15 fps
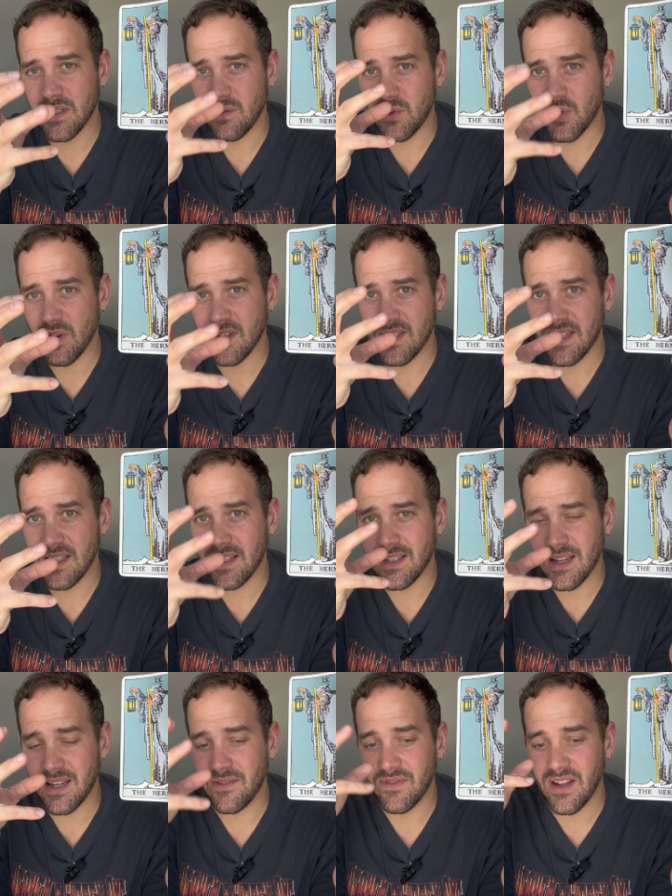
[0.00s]
So trusting this
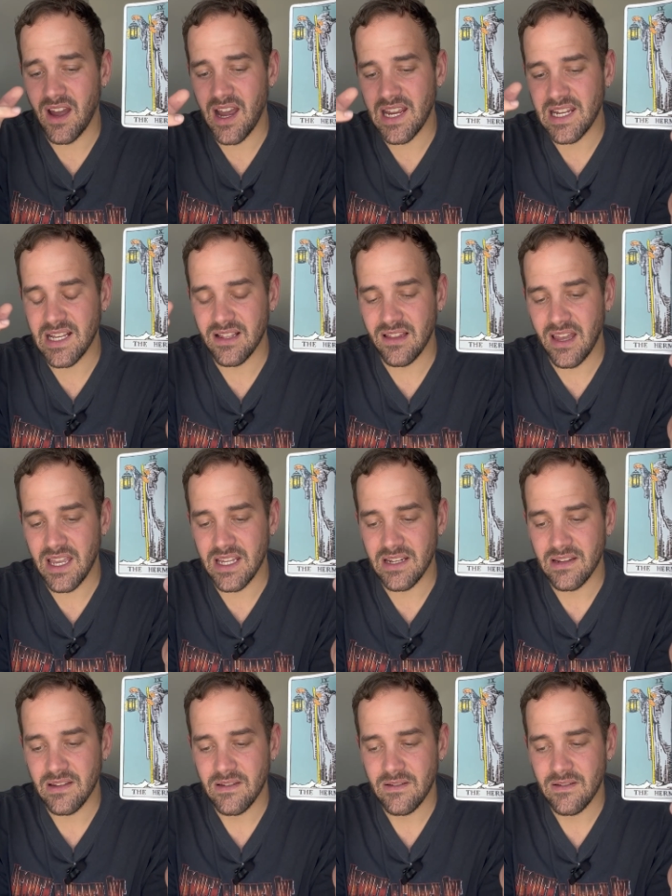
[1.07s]
kind of guiding light.